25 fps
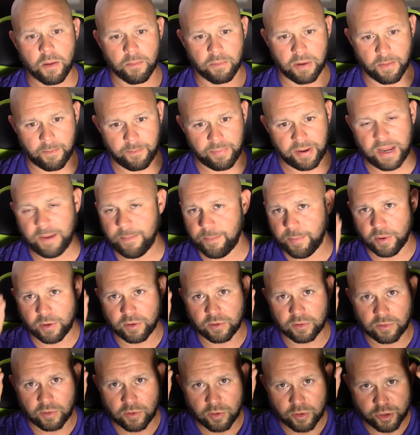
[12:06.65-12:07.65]
but
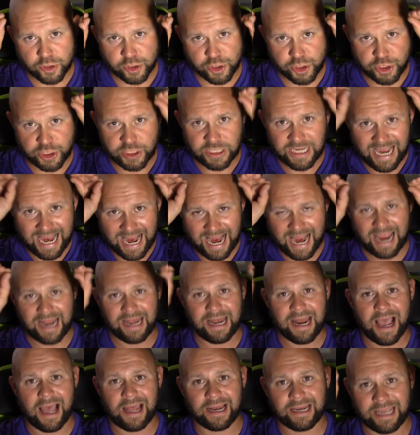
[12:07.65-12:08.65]
people
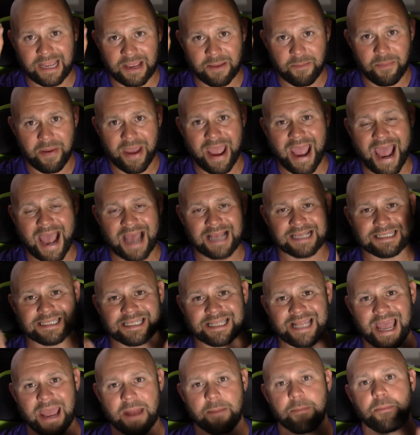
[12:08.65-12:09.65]
cannot get past
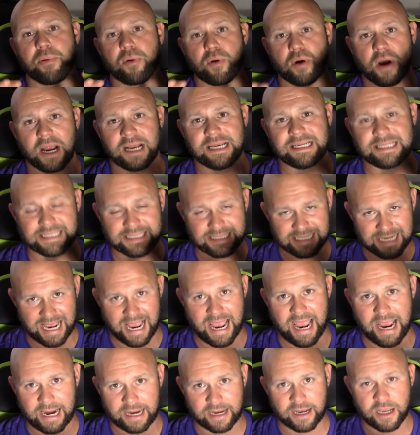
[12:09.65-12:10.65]
that price
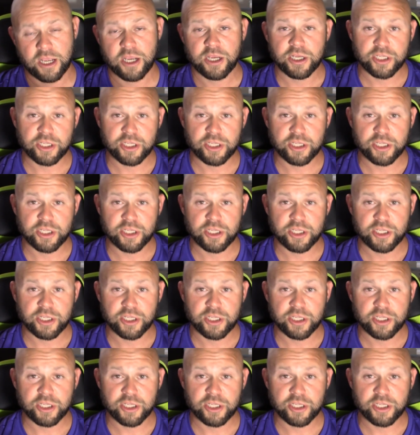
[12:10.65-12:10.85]
tag.